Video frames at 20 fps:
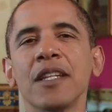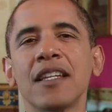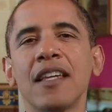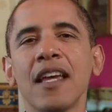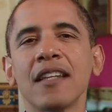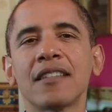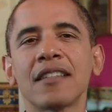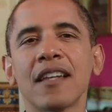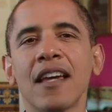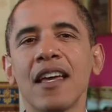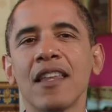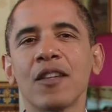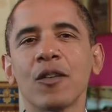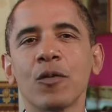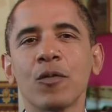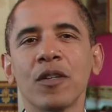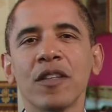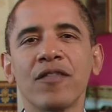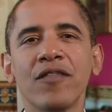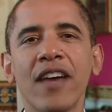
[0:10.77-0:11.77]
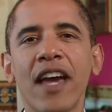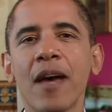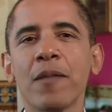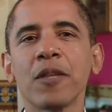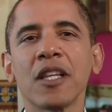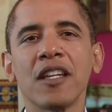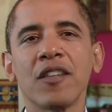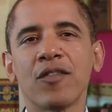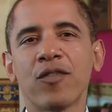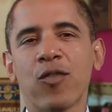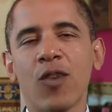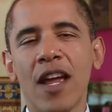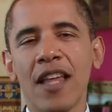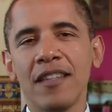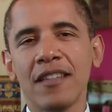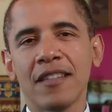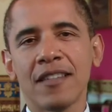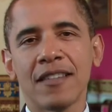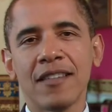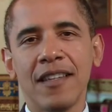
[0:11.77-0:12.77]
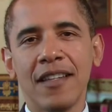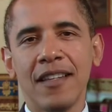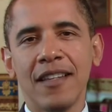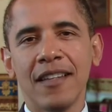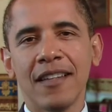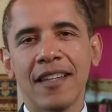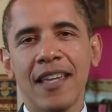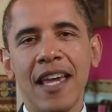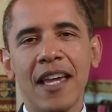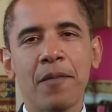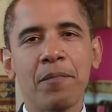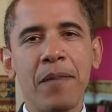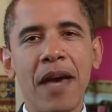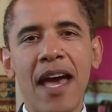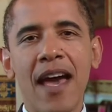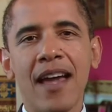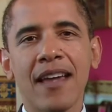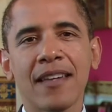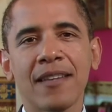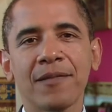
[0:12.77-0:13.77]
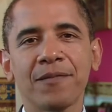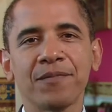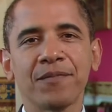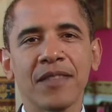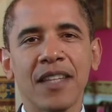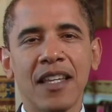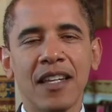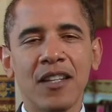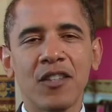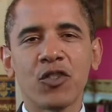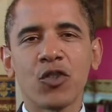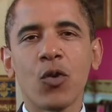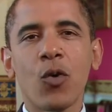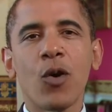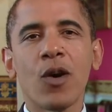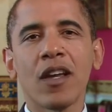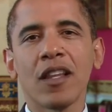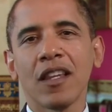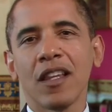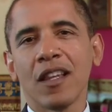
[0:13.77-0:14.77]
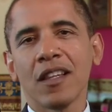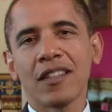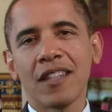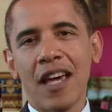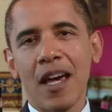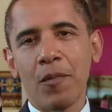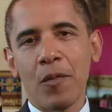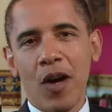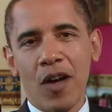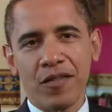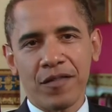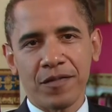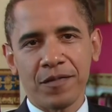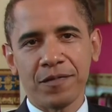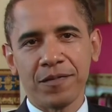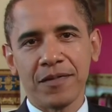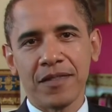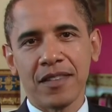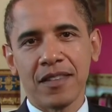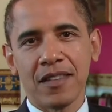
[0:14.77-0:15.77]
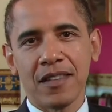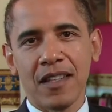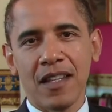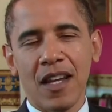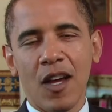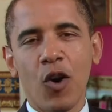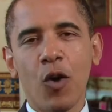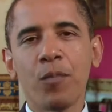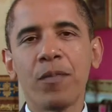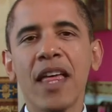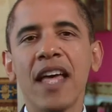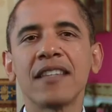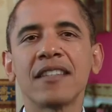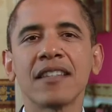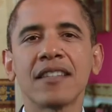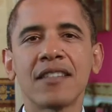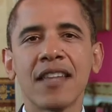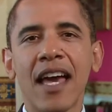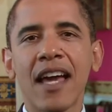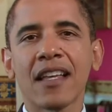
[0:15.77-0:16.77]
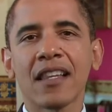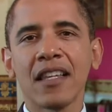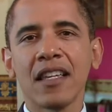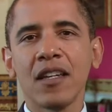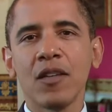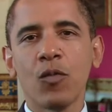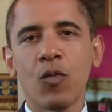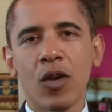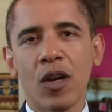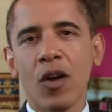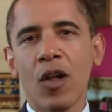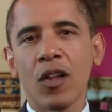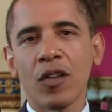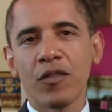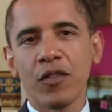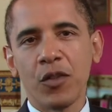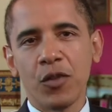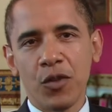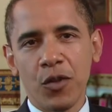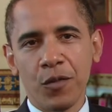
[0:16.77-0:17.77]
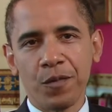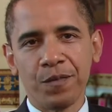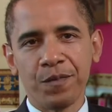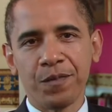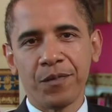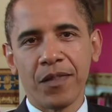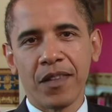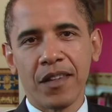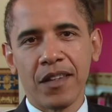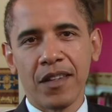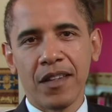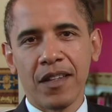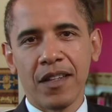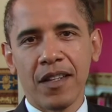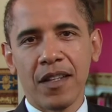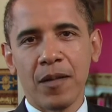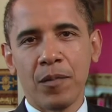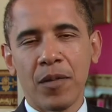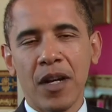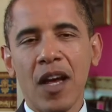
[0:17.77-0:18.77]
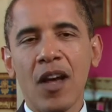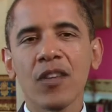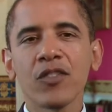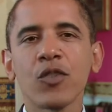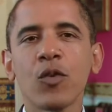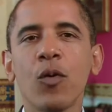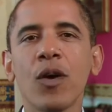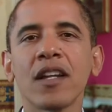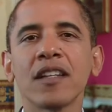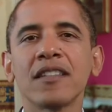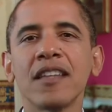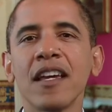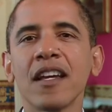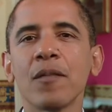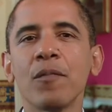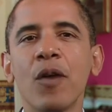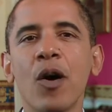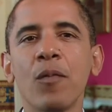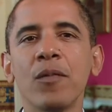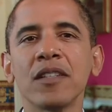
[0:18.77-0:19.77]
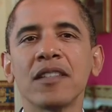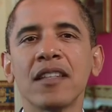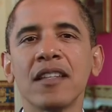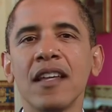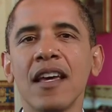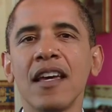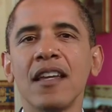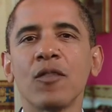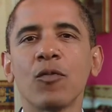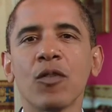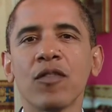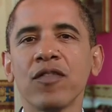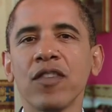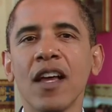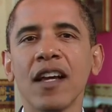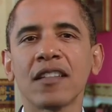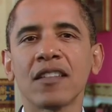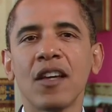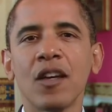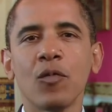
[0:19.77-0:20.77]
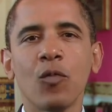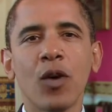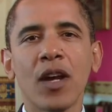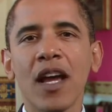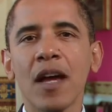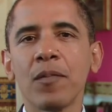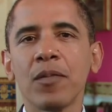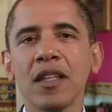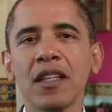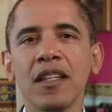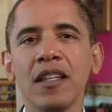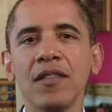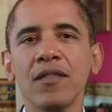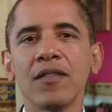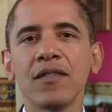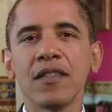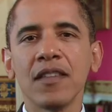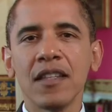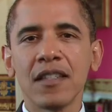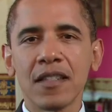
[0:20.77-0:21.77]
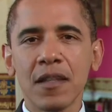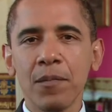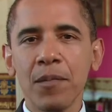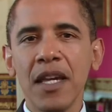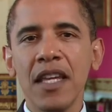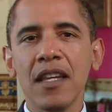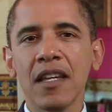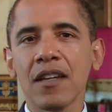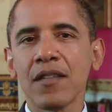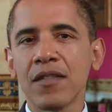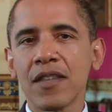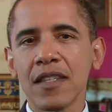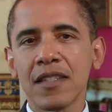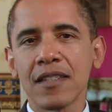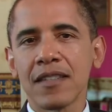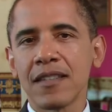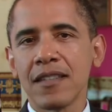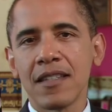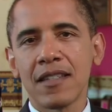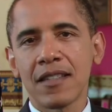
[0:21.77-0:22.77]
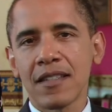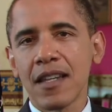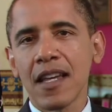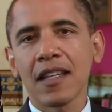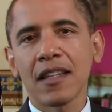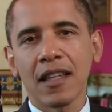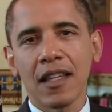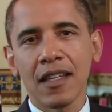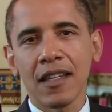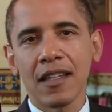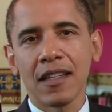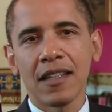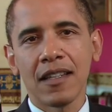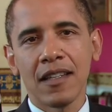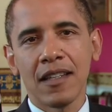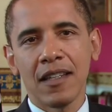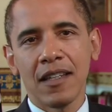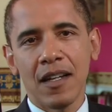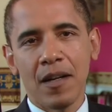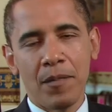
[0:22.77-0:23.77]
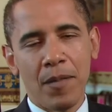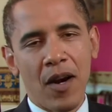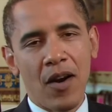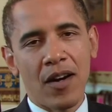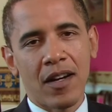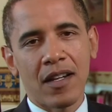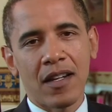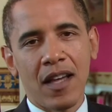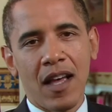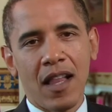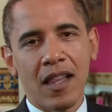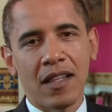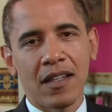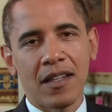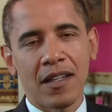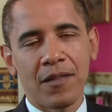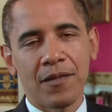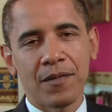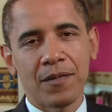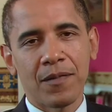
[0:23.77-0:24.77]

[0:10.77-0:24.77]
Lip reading: to get together with family and friends, kick back, and enjoy a little time off. And I hope that's exactly what all of you do. But I also want to take a moment today to reflect on what I believe is the meaning of this distinctly American holiday.